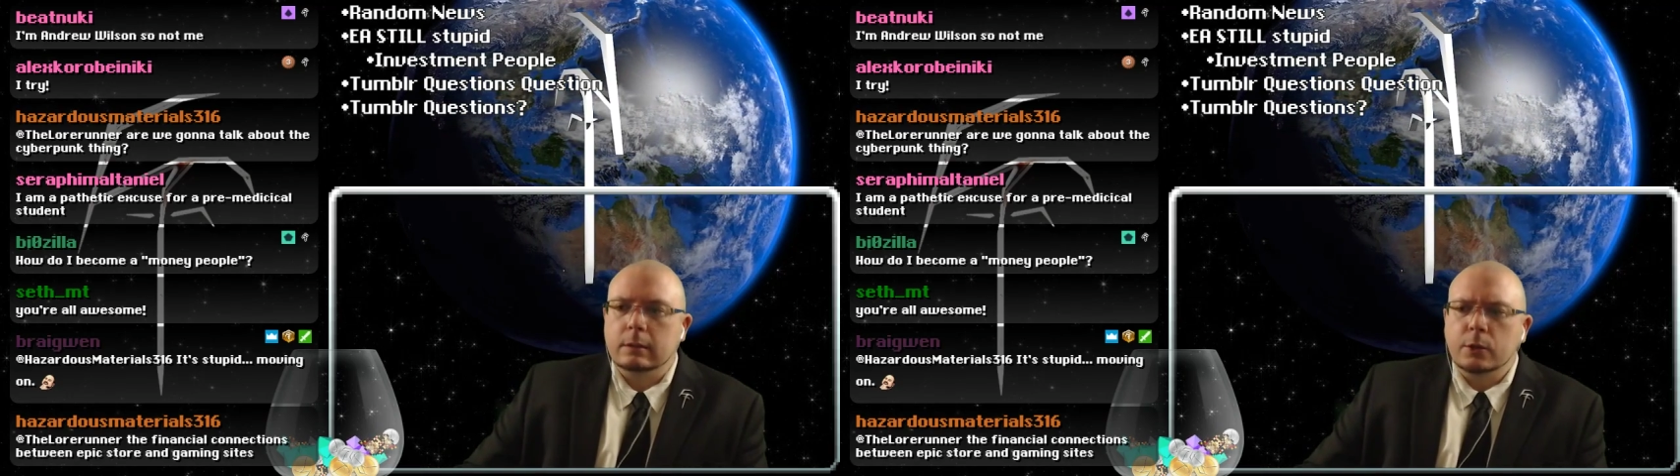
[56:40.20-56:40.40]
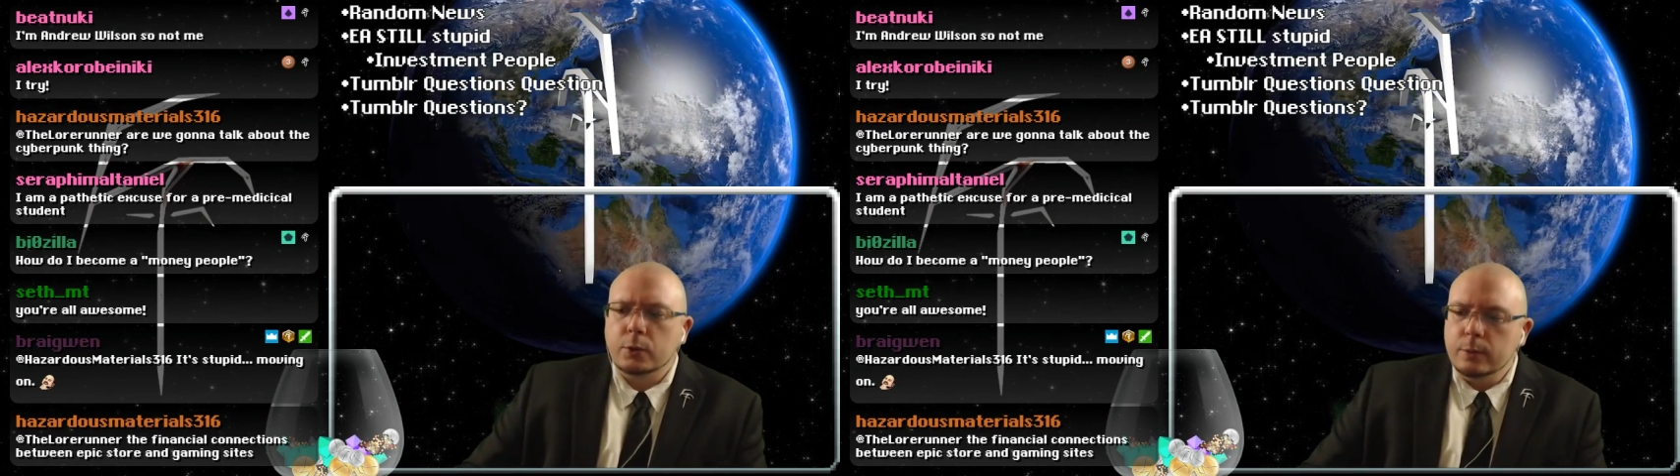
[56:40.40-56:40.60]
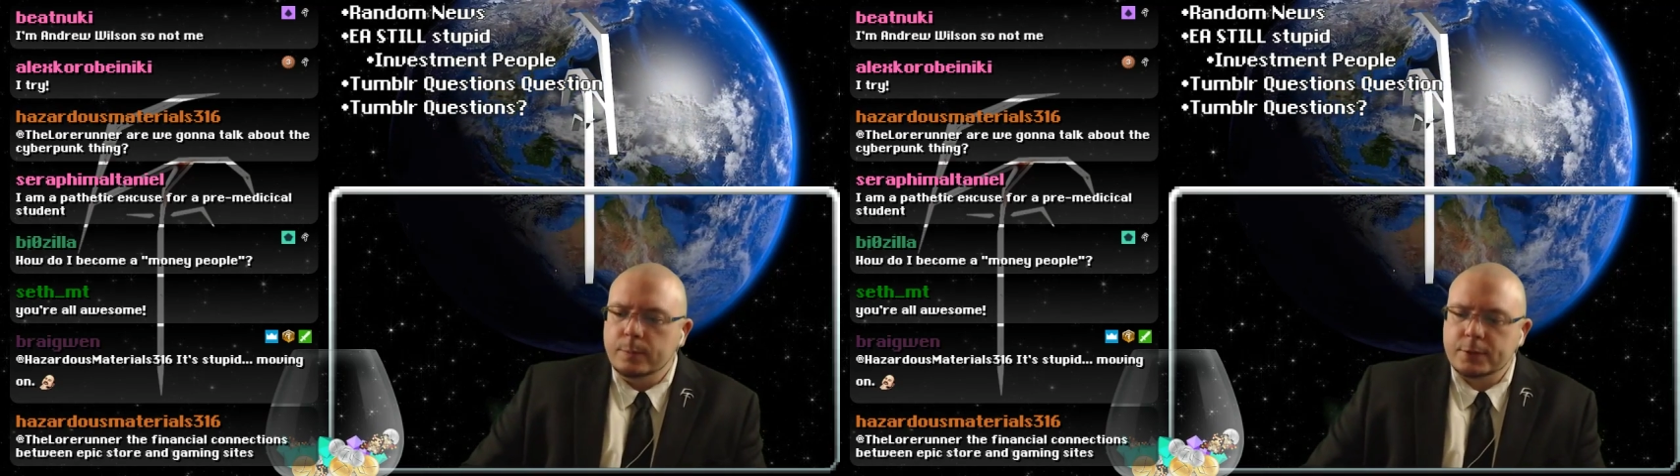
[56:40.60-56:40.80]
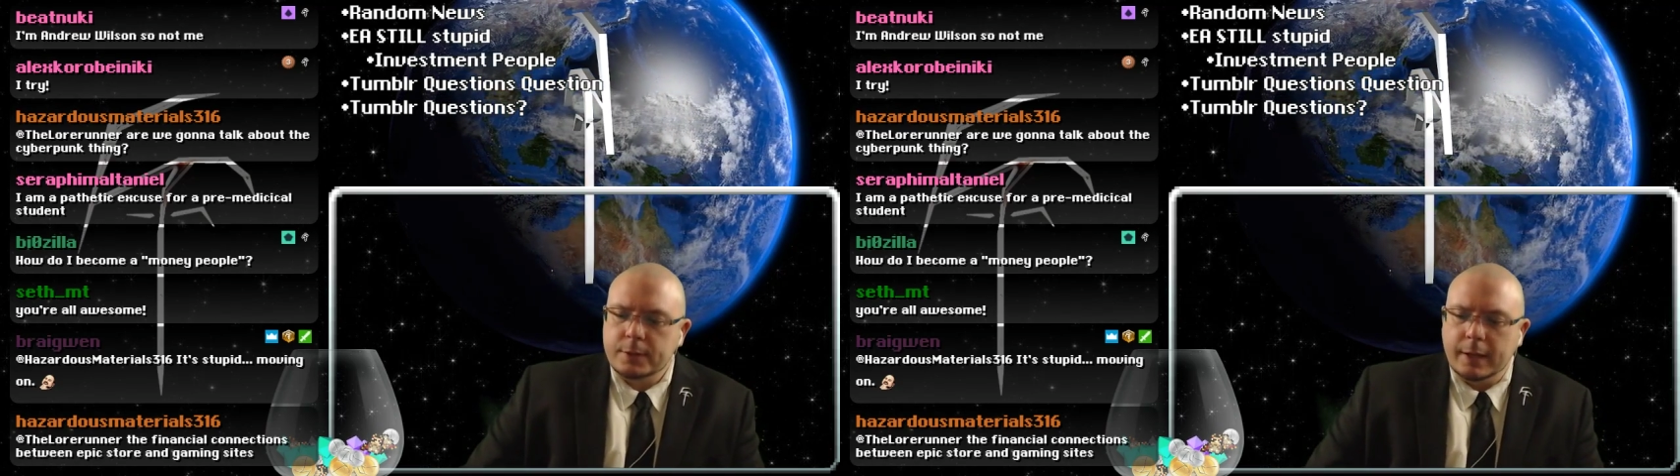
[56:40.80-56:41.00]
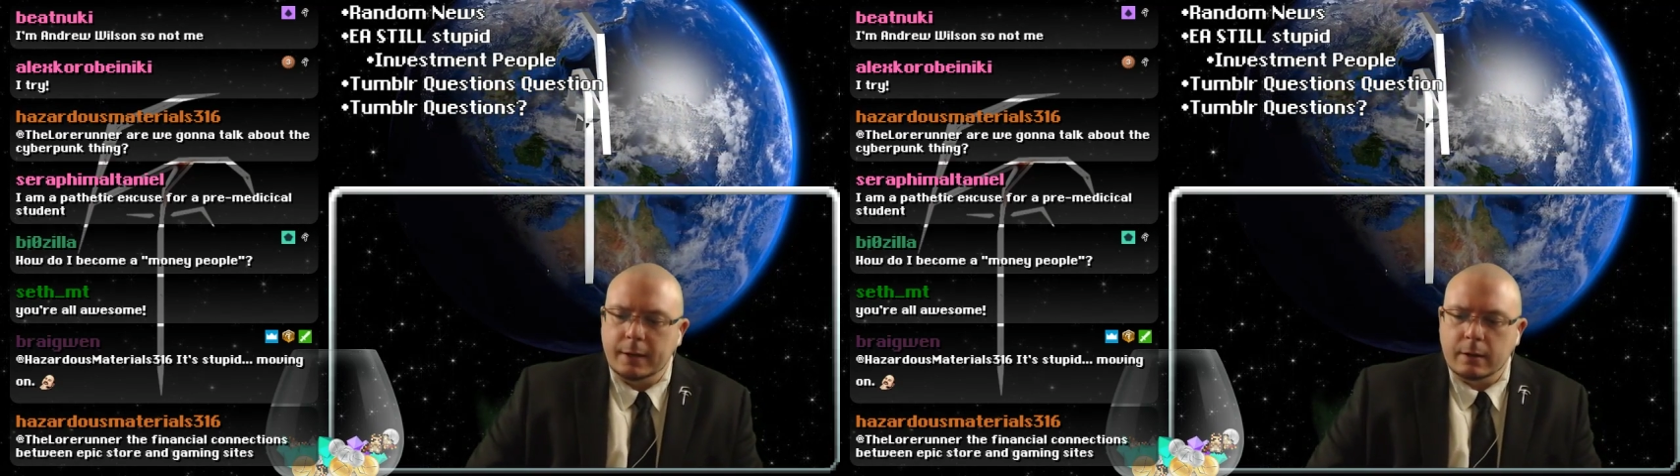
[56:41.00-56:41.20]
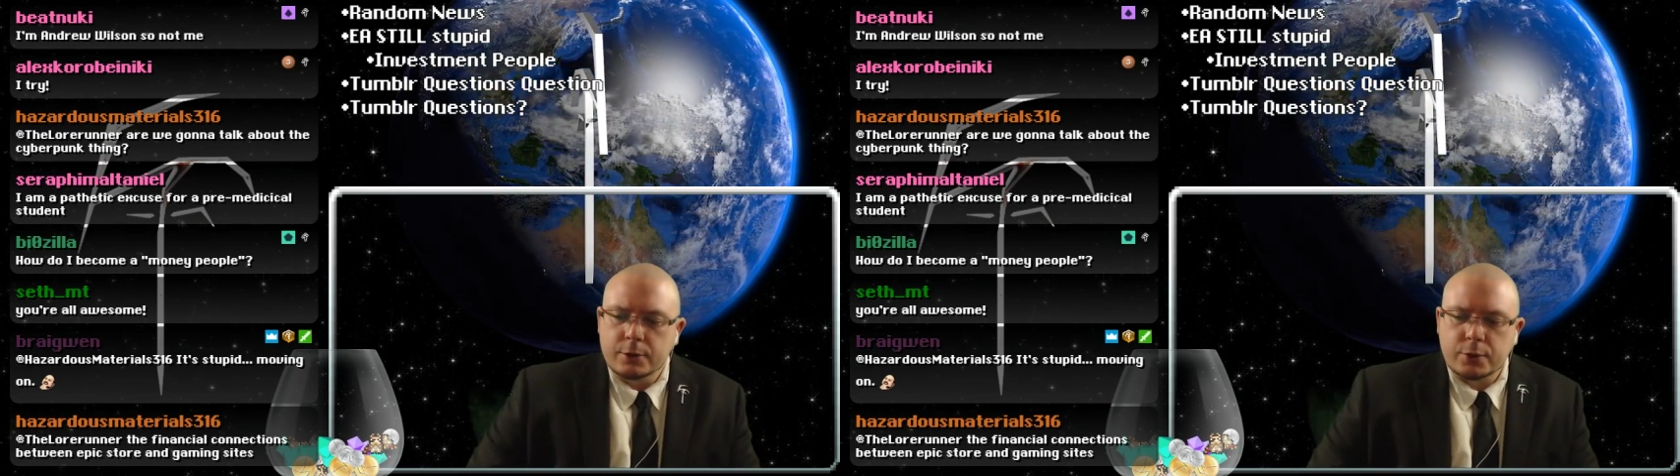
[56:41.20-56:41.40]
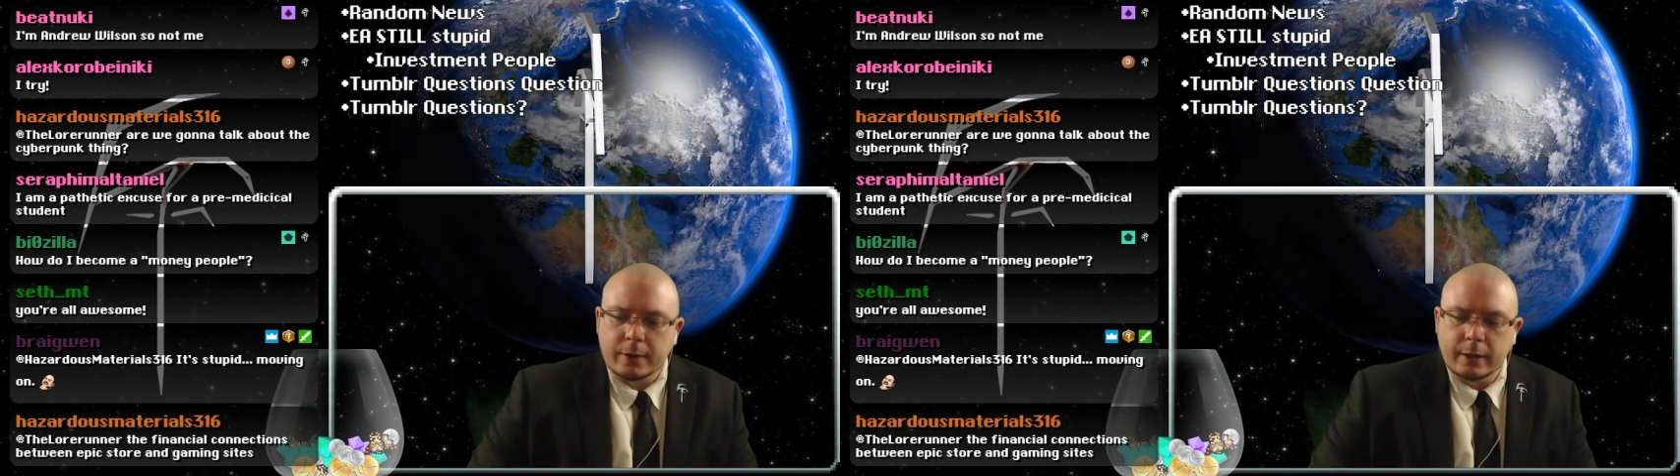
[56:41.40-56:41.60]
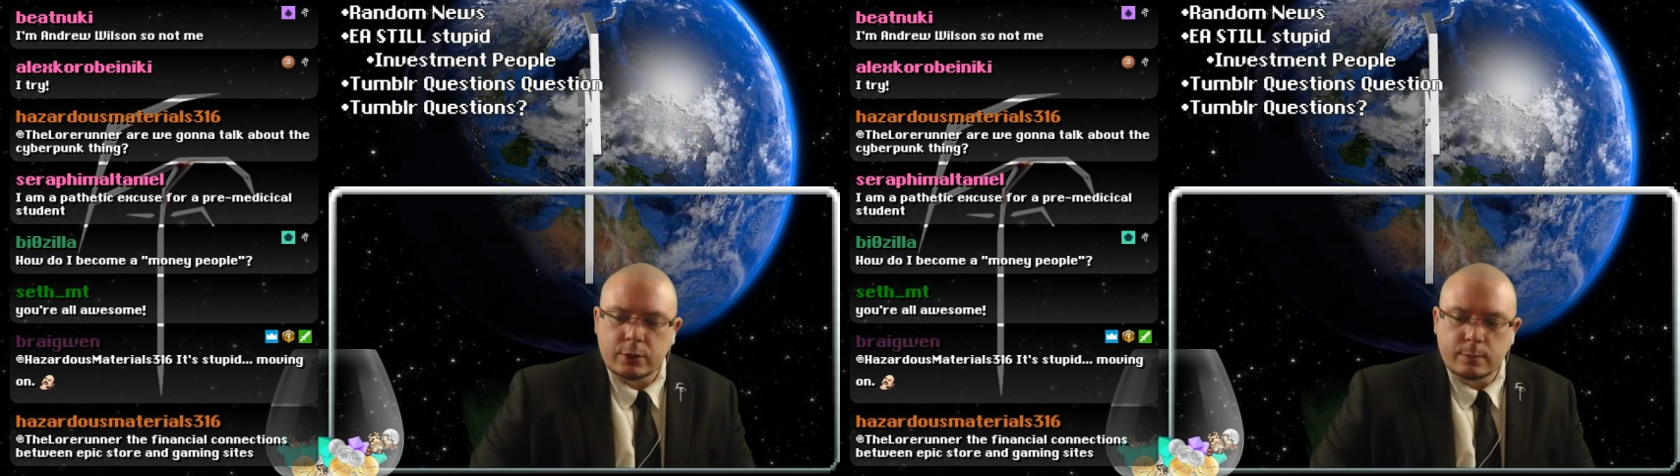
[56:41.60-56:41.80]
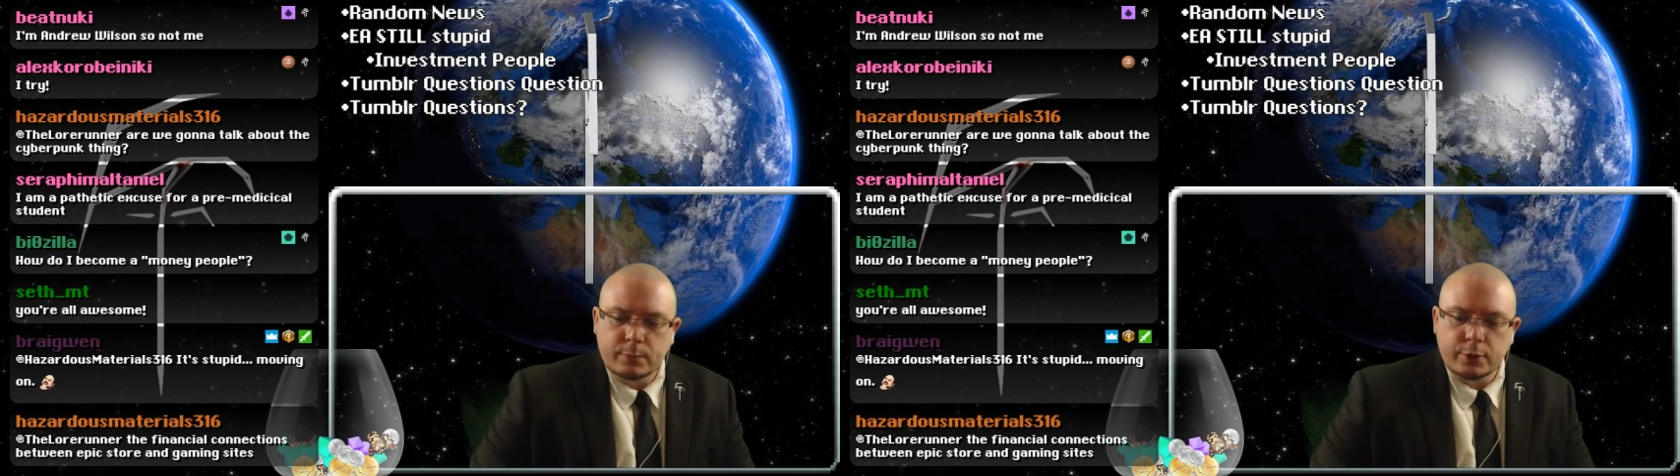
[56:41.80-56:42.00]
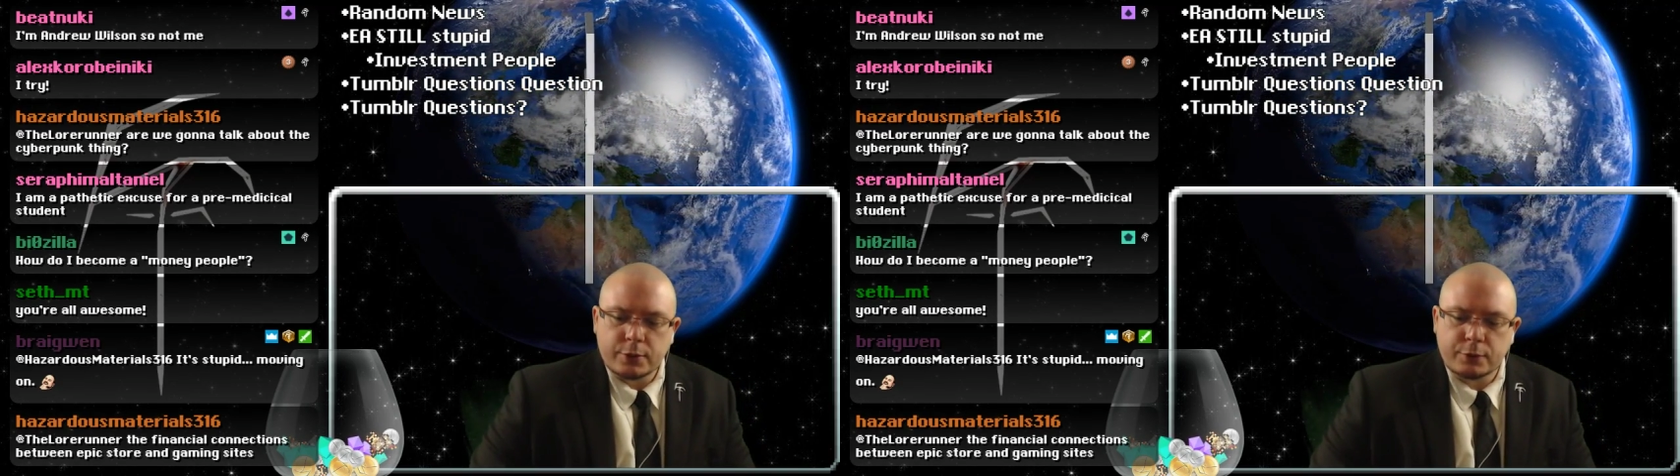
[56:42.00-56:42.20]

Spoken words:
groups that are trying to push